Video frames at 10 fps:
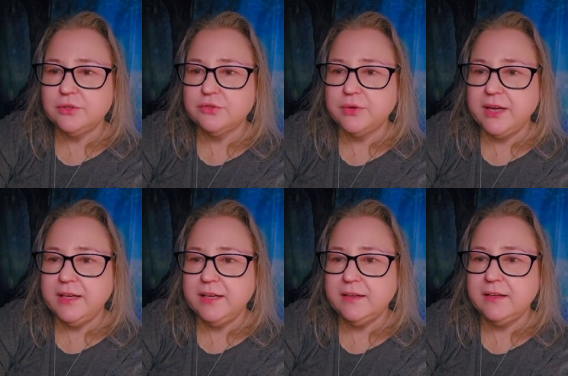
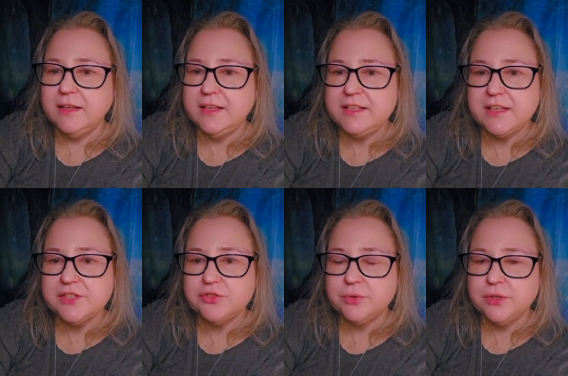training
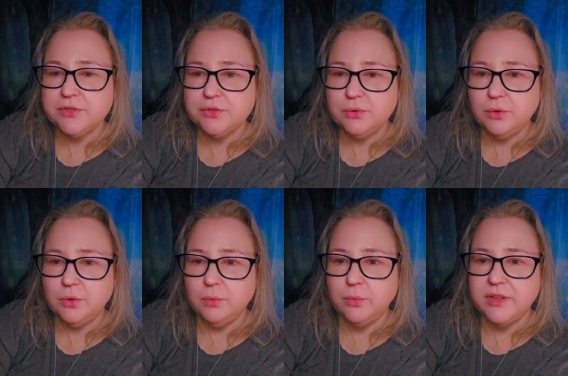industrial
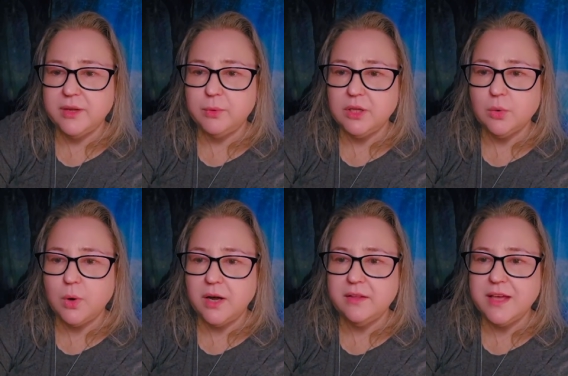school where they will
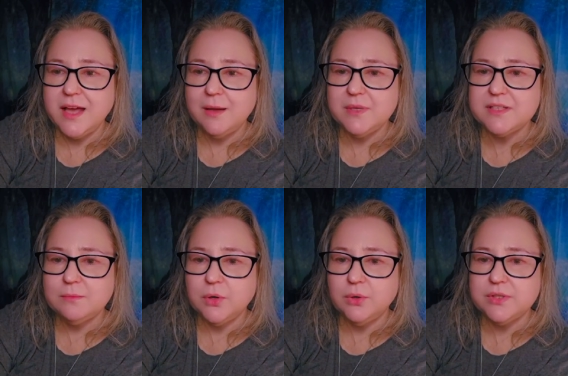acquire the habits and
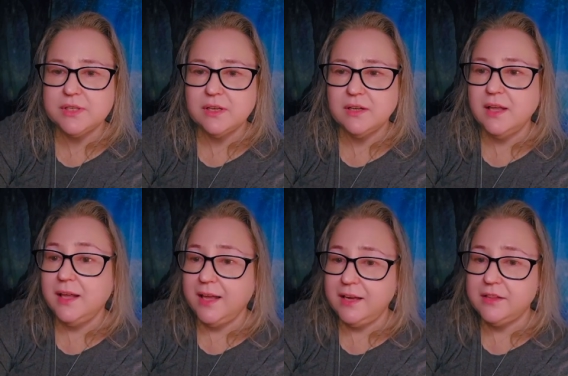modes
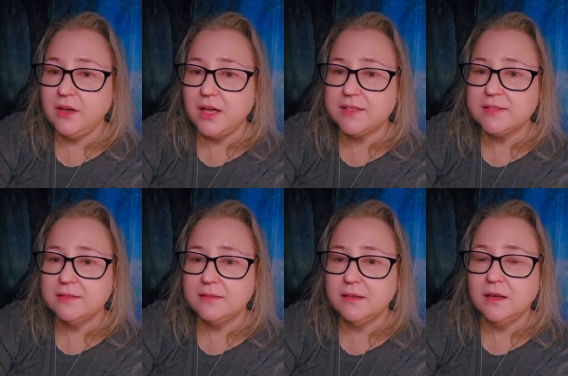and thoughts
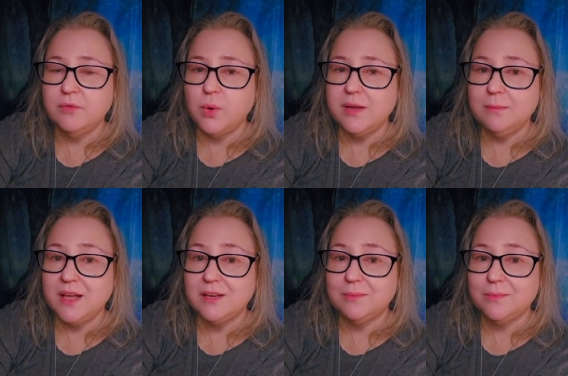of white men.